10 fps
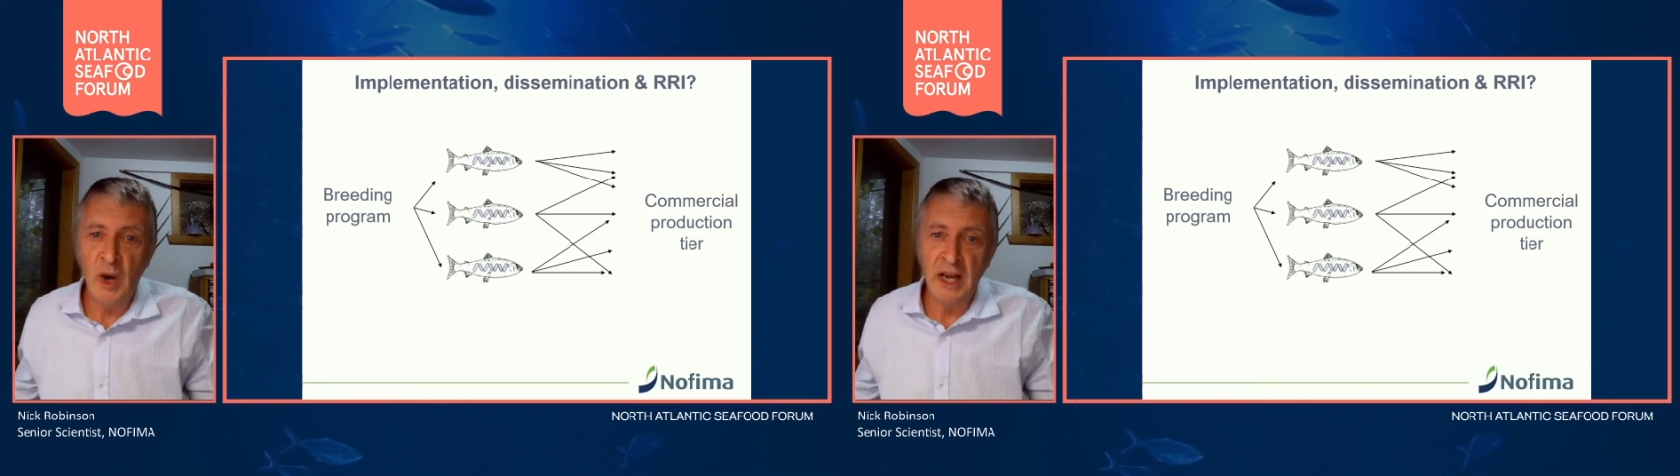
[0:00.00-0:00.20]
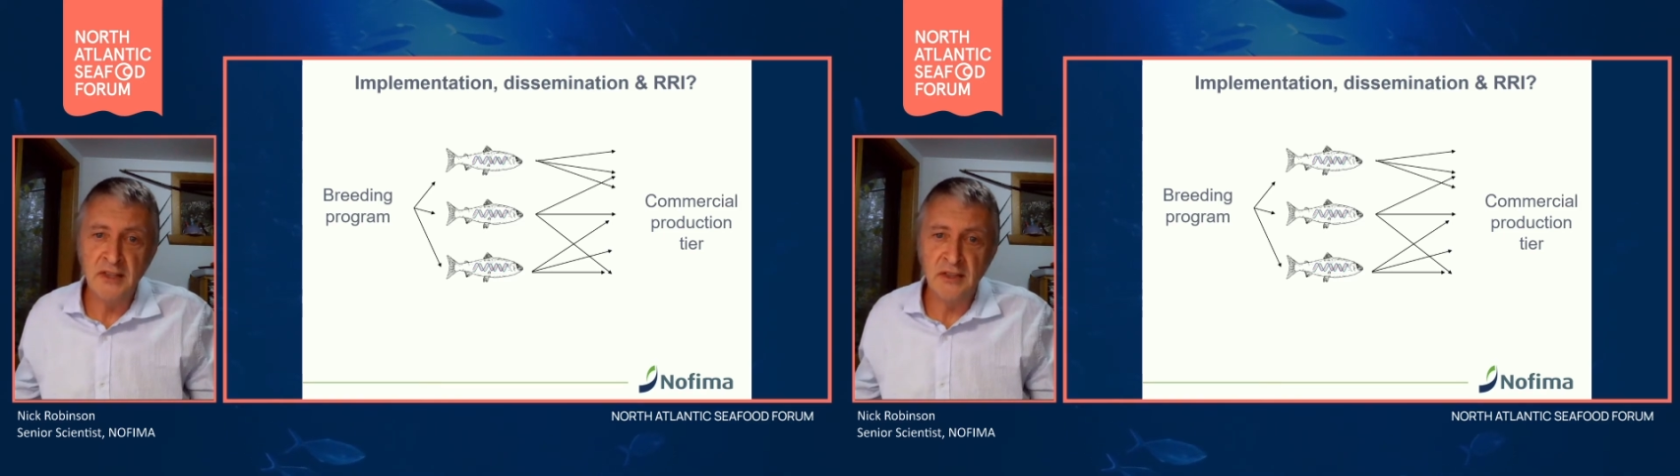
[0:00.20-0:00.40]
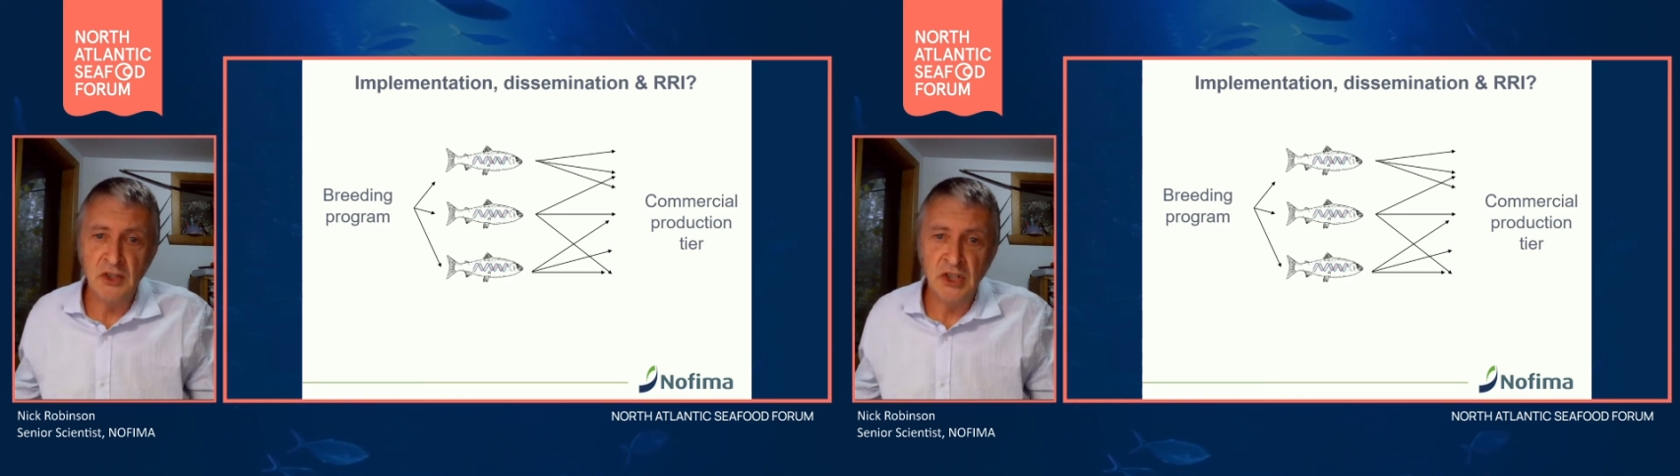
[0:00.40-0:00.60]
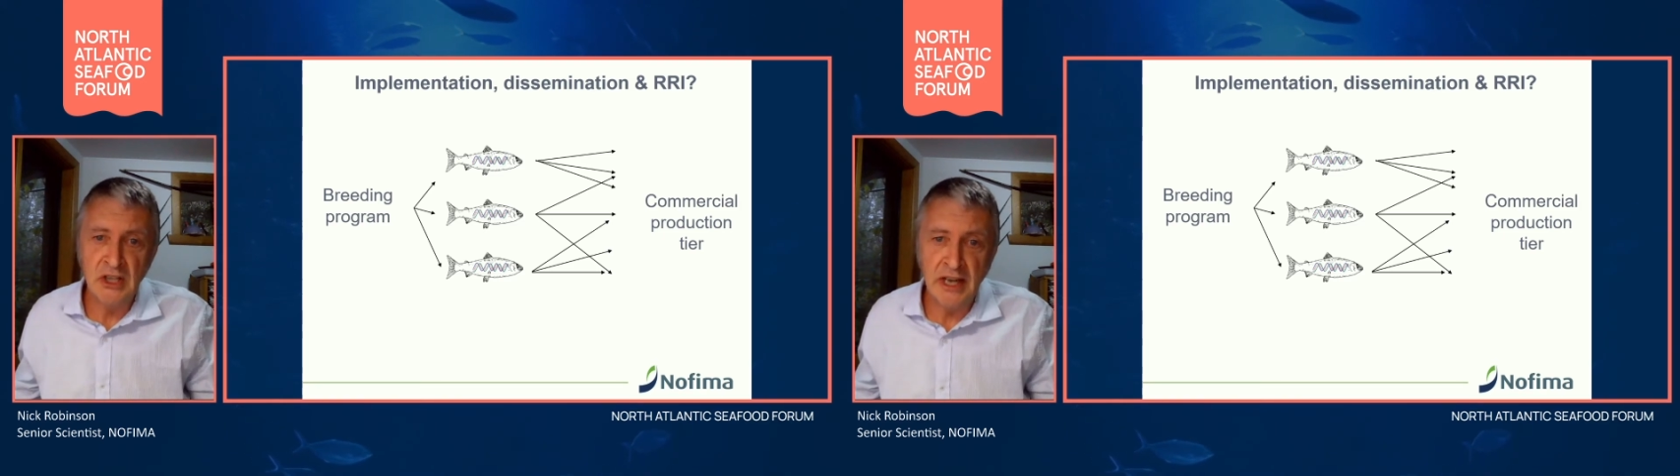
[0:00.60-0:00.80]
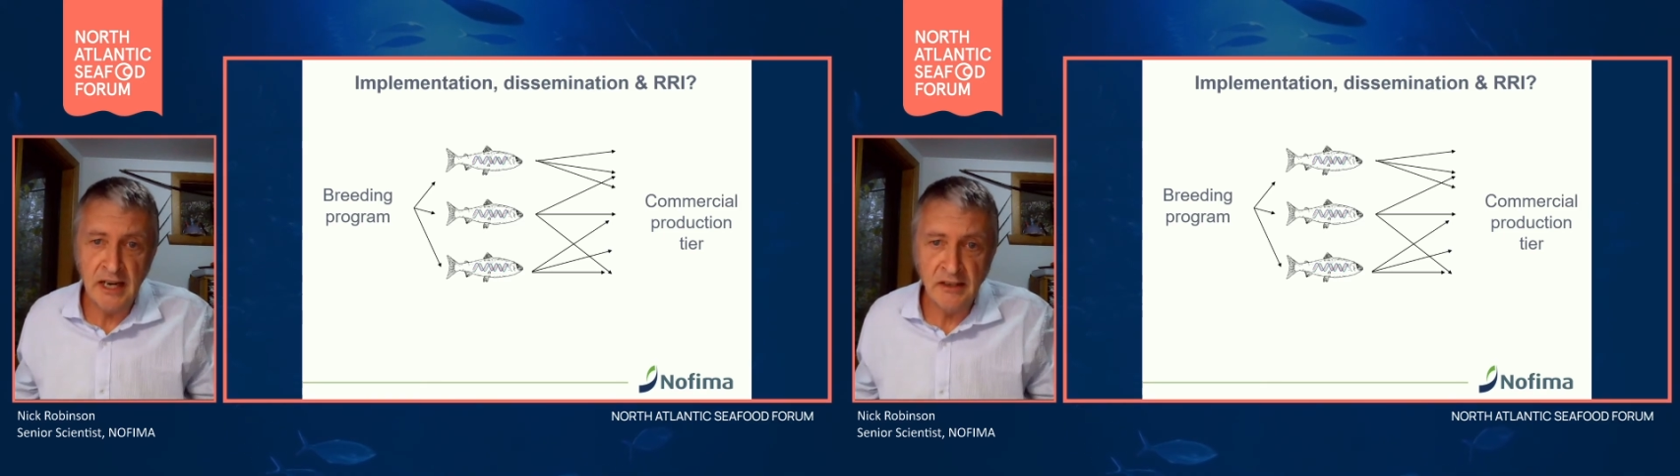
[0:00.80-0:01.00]
ways that
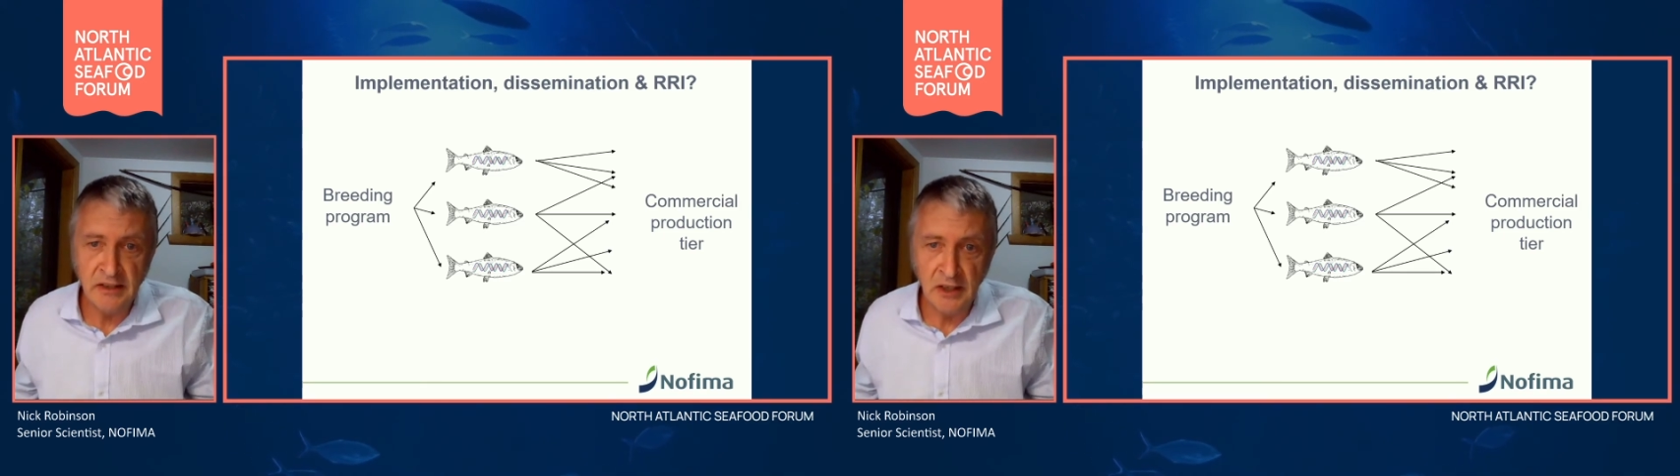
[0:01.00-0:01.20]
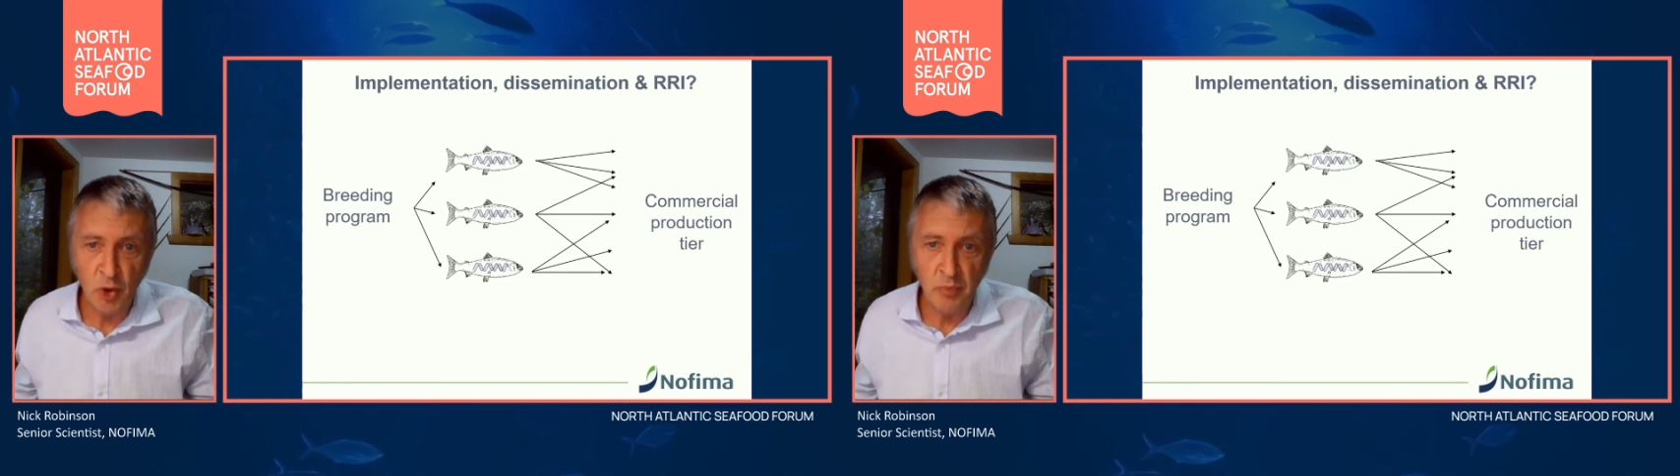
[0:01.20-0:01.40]
gene editing